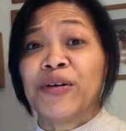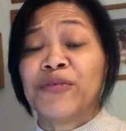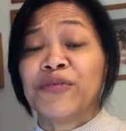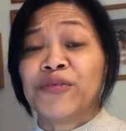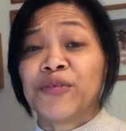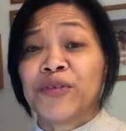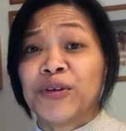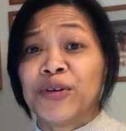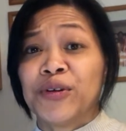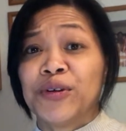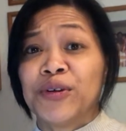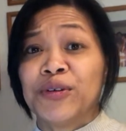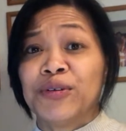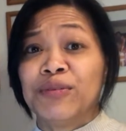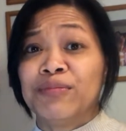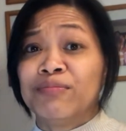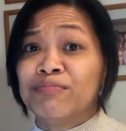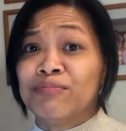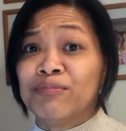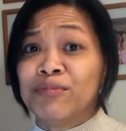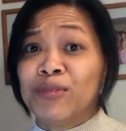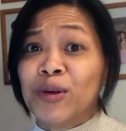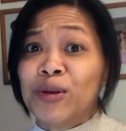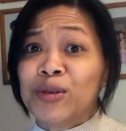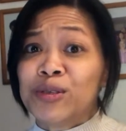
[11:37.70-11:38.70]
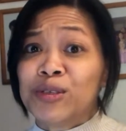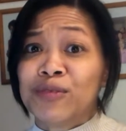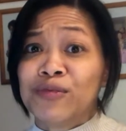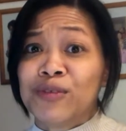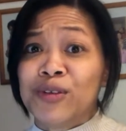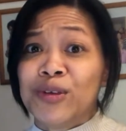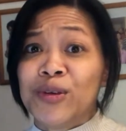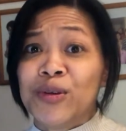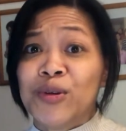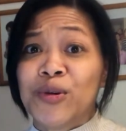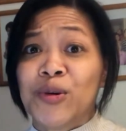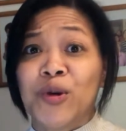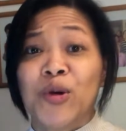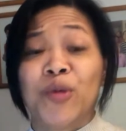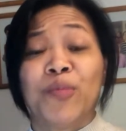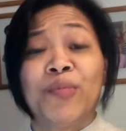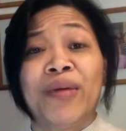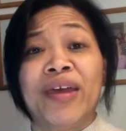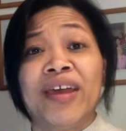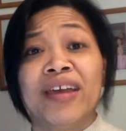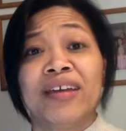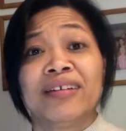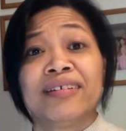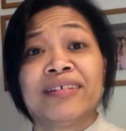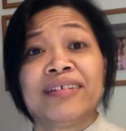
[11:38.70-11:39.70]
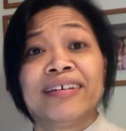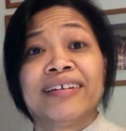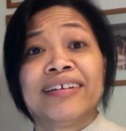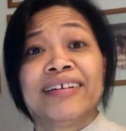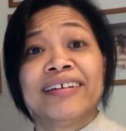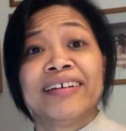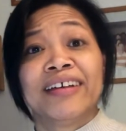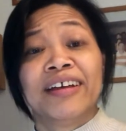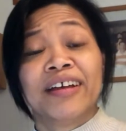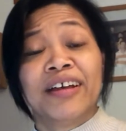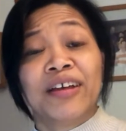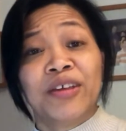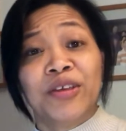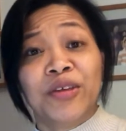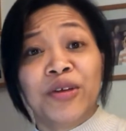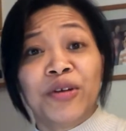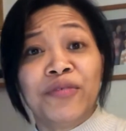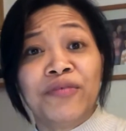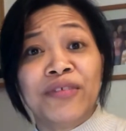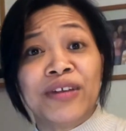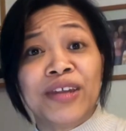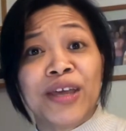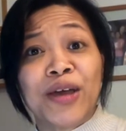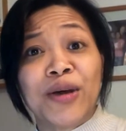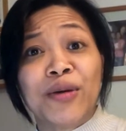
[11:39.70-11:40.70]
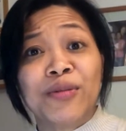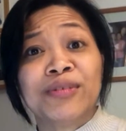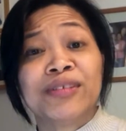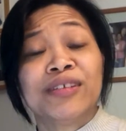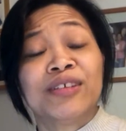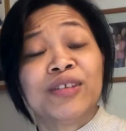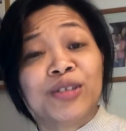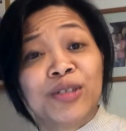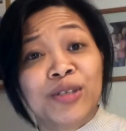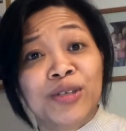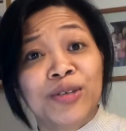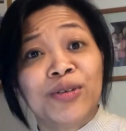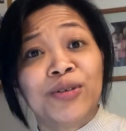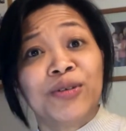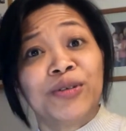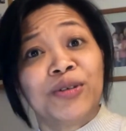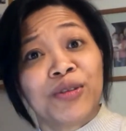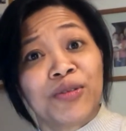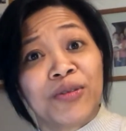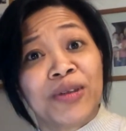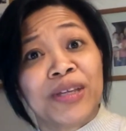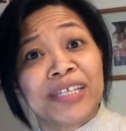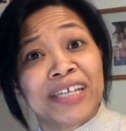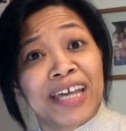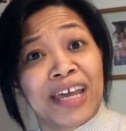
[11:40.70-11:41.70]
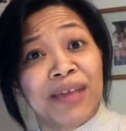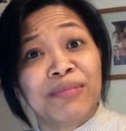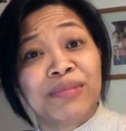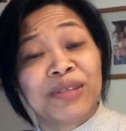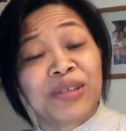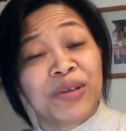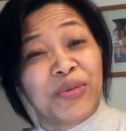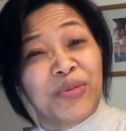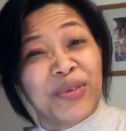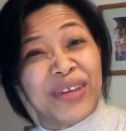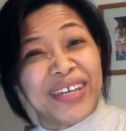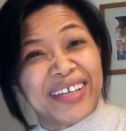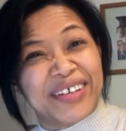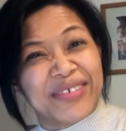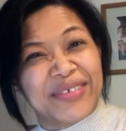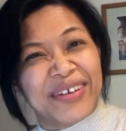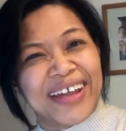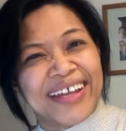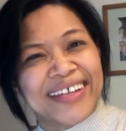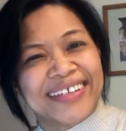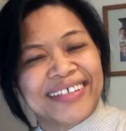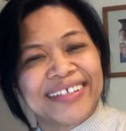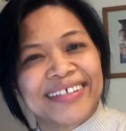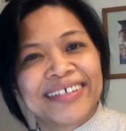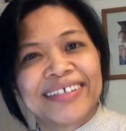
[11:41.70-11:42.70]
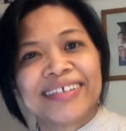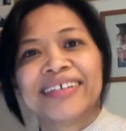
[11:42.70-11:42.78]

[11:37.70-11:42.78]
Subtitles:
for those of you who make your videos 2 or 3 times a week, right?